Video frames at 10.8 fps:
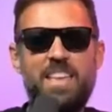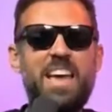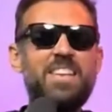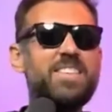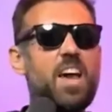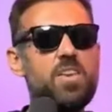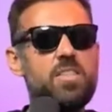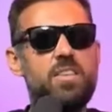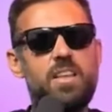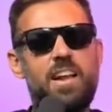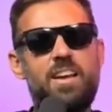they were saying
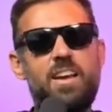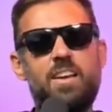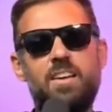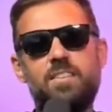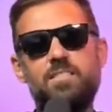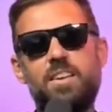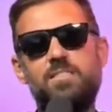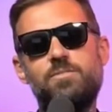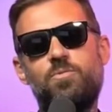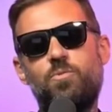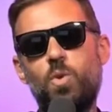people are
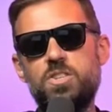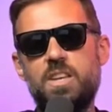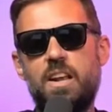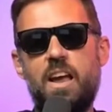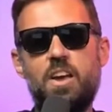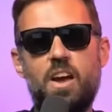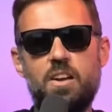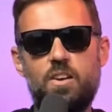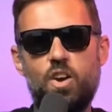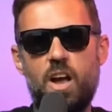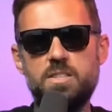going to his podcast
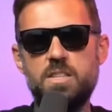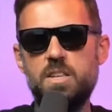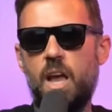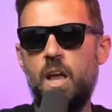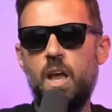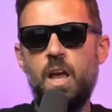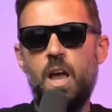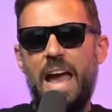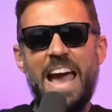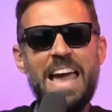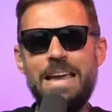because basically he got
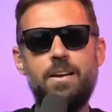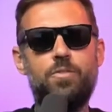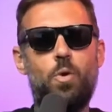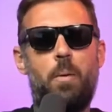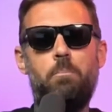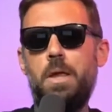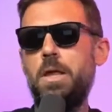clout. He got one of